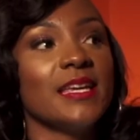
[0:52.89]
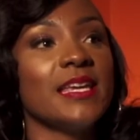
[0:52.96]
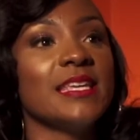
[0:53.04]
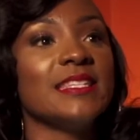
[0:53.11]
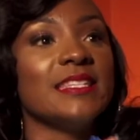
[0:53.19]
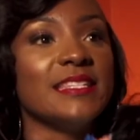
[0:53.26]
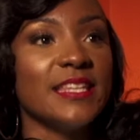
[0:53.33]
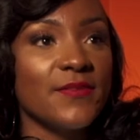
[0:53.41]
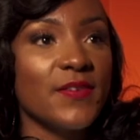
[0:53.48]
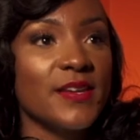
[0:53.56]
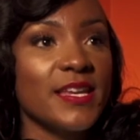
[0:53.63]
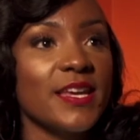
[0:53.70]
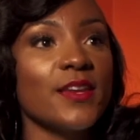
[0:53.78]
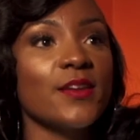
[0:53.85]
is a
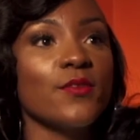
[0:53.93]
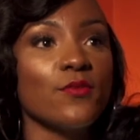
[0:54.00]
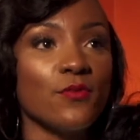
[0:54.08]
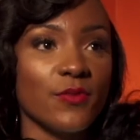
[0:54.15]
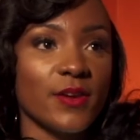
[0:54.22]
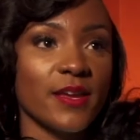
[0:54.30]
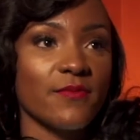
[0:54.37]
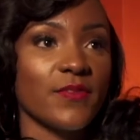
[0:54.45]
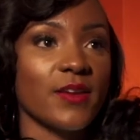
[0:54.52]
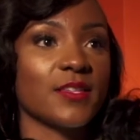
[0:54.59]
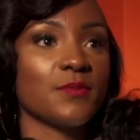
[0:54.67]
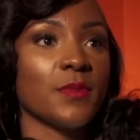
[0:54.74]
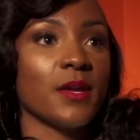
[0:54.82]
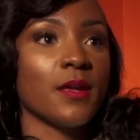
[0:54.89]
dividend
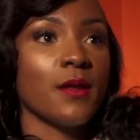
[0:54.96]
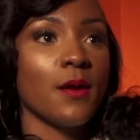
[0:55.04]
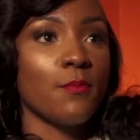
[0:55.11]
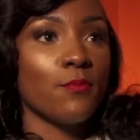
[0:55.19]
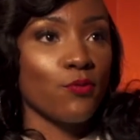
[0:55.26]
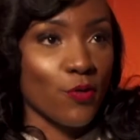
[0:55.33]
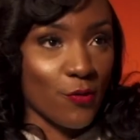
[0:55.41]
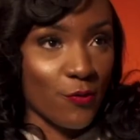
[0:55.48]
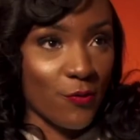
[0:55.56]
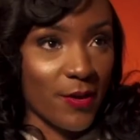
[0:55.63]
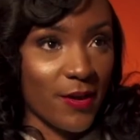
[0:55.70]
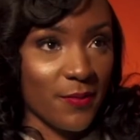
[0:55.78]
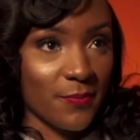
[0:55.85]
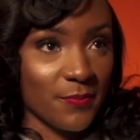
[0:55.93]
reinvestment
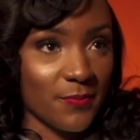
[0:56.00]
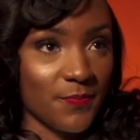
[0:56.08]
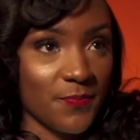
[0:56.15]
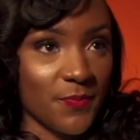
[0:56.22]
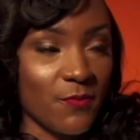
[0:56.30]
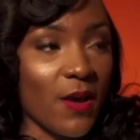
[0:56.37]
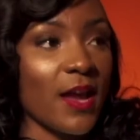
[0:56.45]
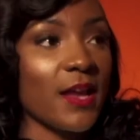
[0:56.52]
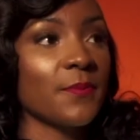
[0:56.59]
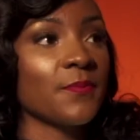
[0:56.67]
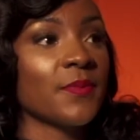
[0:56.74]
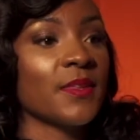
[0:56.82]
program, right?